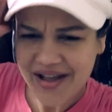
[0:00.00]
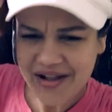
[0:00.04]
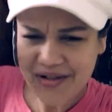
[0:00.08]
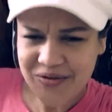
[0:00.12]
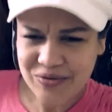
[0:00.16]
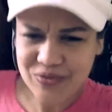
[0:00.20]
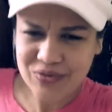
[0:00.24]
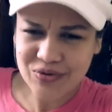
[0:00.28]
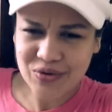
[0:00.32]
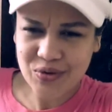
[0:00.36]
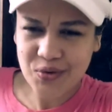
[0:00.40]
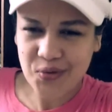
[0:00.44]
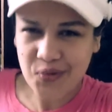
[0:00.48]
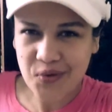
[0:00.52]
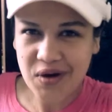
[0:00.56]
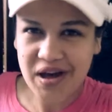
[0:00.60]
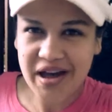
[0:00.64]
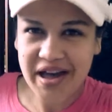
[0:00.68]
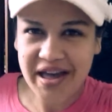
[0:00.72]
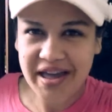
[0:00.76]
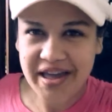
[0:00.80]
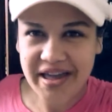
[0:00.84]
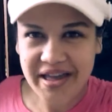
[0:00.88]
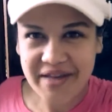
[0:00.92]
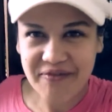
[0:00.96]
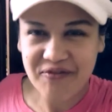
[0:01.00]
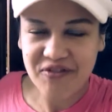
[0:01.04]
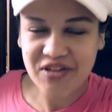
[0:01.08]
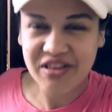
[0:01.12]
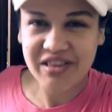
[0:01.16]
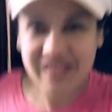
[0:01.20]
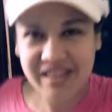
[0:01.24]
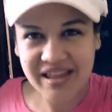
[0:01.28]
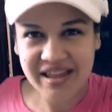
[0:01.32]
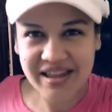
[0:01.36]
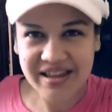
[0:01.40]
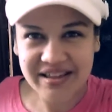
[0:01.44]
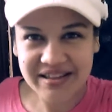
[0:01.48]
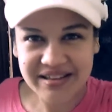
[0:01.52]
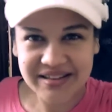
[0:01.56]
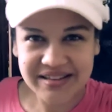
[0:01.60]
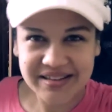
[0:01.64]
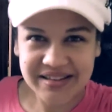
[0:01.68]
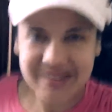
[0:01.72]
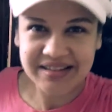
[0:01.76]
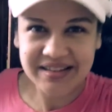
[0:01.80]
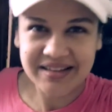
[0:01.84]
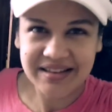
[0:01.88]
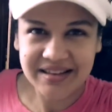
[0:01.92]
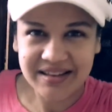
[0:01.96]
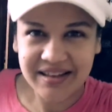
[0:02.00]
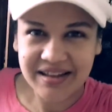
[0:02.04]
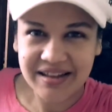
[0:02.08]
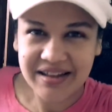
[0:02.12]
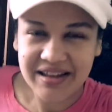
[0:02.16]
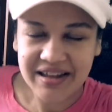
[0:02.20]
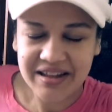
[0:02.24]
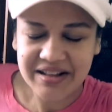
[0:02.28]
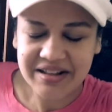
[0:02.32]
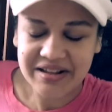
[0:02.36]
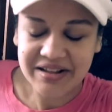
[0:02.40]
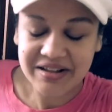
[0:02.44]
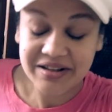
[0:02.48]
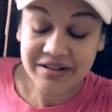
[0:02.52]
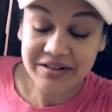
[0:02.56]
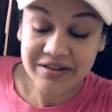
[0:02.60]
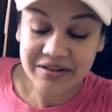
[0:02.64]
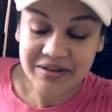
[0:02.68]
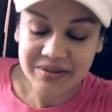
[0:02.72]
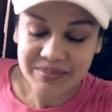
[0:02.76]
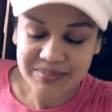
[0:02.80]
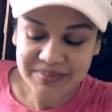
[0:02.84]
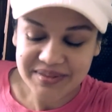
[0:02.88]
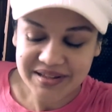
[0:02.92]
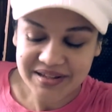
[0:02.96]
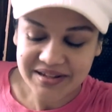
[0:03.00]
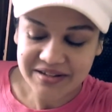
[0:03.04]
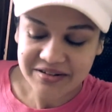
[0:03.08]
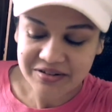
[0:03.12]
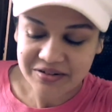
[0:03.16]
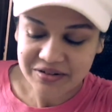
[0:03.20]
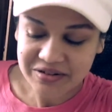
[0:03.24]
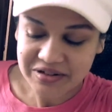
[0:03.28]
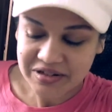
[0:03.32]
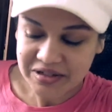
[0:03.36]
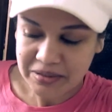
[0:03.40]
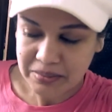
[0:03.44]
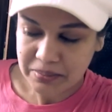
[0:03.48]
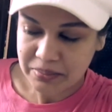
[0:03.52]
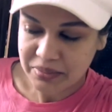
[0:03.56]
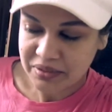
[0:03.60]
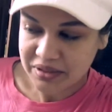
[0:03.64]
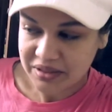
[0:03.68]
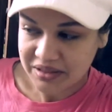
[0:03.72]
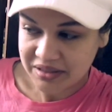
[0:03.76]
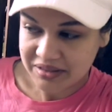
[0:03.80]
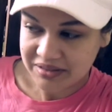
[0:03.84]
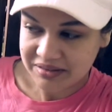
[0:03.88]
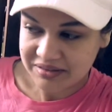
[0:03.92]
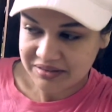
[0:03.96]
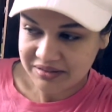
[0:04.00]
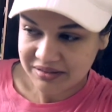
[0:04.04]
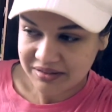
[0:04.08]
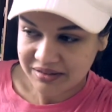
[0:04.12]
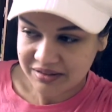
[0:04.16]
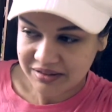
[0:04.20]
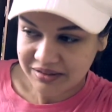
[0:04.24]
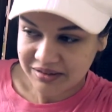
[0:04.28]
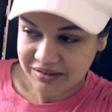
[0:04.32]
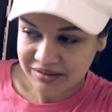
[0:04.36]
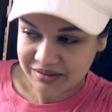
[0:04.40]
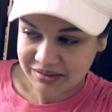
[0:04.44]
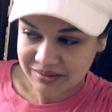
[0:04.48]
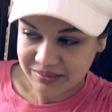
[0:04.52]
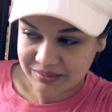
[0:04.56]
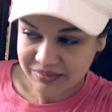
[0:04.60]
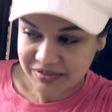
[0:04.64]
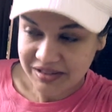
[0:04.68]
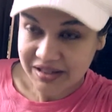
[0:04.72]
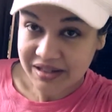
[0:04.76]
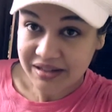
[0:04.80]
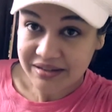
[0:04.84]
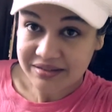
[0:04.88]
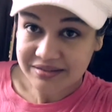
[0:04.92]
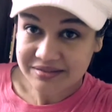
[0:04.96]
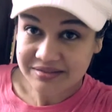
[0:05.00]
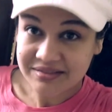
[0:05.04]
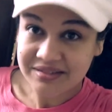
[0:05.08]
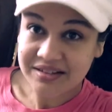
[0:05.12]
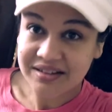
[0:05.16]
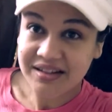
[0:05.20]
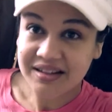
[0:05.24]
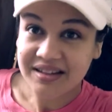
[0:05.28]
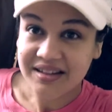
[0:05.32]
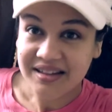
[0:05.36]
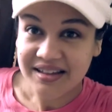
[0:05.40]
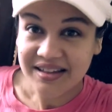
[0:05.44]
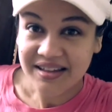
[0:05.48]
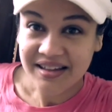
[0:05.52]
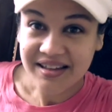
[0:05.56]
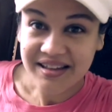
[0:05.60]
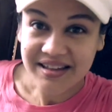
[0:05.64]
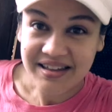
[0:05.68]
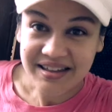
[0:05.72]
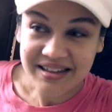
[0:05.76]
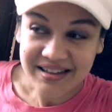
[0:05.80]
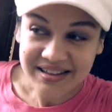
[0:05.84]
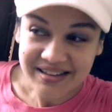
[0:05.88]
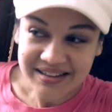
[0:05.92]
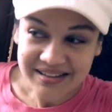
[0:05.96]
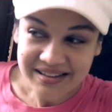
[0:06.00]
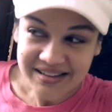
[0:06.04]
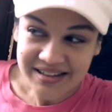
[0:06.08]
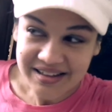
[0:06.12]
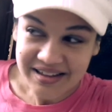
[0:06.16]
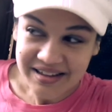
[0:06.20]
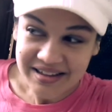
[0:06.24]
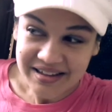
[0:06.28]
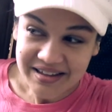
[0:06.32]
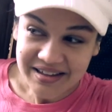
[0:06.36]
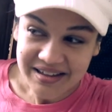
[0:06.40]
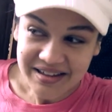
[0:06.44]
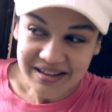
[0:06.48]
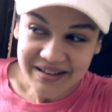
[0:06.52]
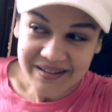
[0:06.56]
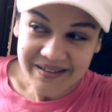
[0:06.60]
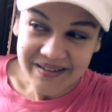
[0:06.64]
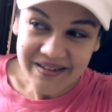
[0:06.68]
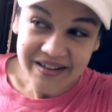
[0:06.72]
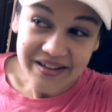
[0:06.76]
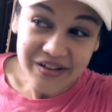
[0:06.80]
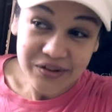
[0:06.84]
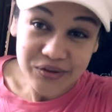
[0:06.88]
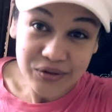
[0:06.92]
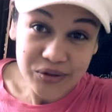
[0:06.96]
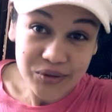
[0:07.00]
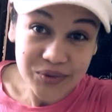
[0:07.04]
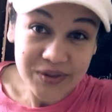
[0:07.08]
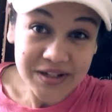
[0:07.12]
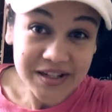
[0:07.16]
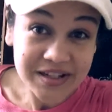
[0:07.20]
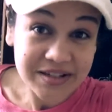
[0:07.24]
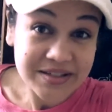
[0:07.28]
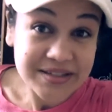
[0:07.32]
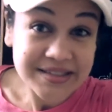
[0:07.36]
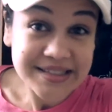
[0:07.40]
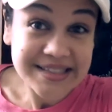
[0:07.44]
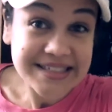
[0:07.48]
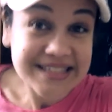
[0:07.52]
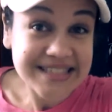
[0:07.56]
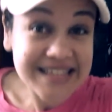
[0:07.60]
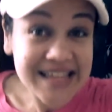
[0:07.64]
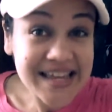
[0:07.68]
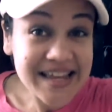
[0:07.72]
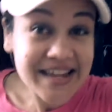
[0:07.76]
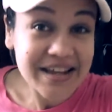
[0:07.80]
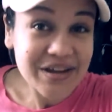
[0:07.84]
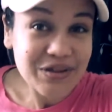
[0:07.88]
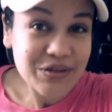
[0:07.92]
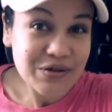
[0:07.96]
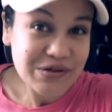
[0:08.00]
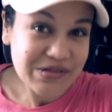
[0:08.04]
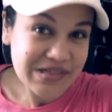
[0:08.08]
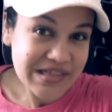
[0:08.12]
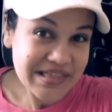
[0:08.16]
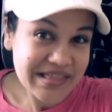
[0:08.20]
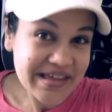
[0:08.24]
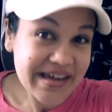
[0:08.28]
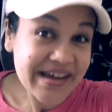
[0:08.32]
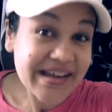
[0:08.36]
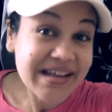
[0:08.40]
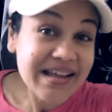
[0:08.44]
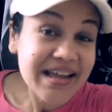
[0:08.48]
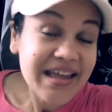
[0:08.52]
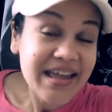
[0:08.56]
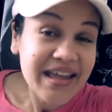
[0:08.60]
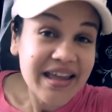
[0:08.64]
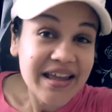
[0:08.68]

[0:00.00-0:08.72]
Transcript: I don't know why. I felt like I needed to update on it. But um, yeah. Uh, yeah, uh, I don't know what else to say other than that.